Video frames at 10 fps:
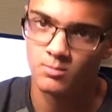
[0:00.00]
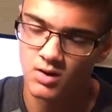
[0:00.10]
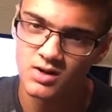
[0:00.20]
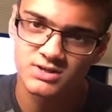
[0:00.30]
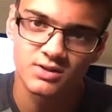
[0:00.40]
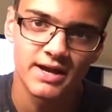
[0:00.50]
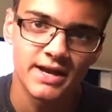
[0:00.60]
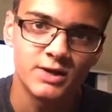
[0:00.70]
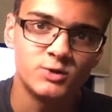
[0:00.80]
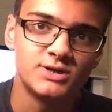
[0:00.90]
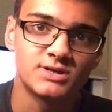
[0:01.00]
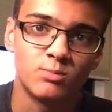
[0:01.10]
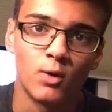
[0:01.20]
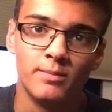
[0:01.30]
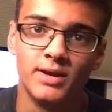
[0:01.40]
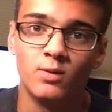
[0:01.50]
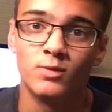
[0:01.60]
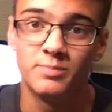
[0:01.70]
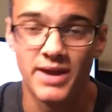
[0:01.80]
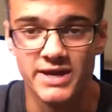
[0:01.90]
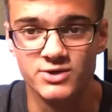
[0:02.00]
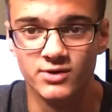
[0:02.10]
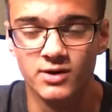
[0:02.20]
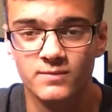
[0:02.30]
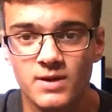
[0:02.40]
But also they had a huge disappointment with Pedro.